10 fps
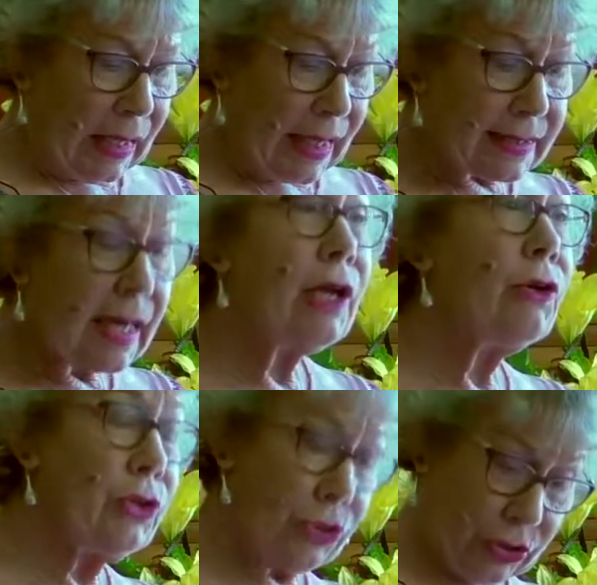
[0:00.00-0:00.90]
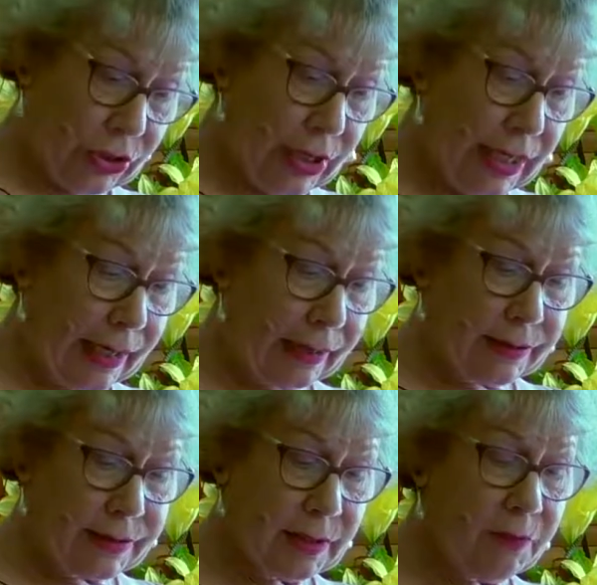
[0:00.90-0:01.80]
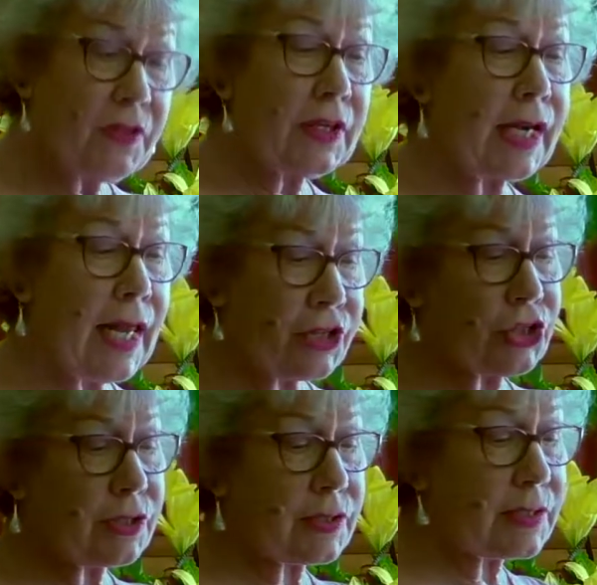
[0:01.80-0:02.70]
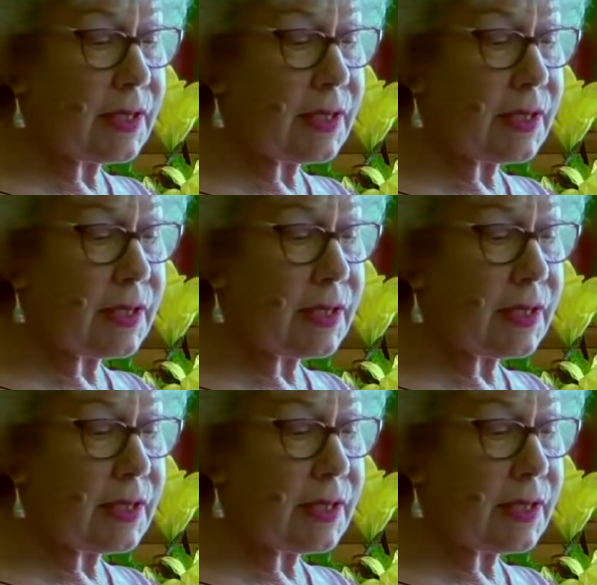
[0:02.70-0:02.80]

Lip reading: As I alluded to earlier, some of the connections and